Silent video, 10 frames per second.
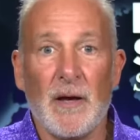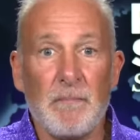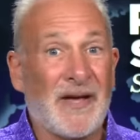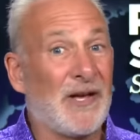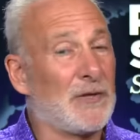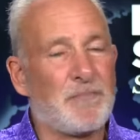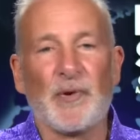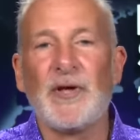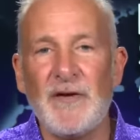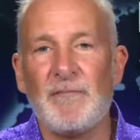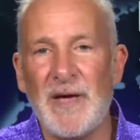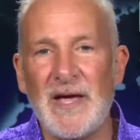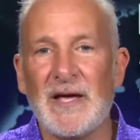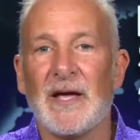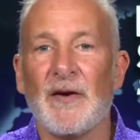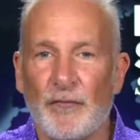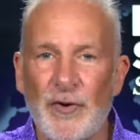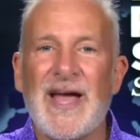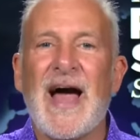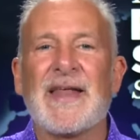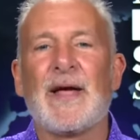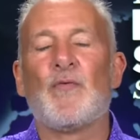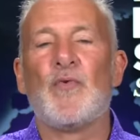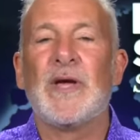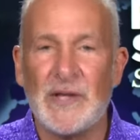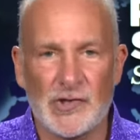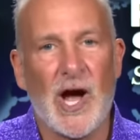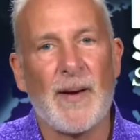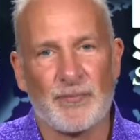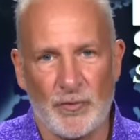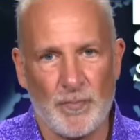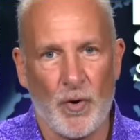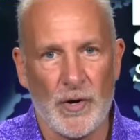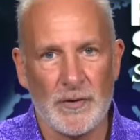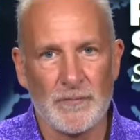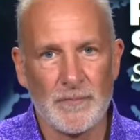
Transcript: Because believe me, if we had a weak jobs report,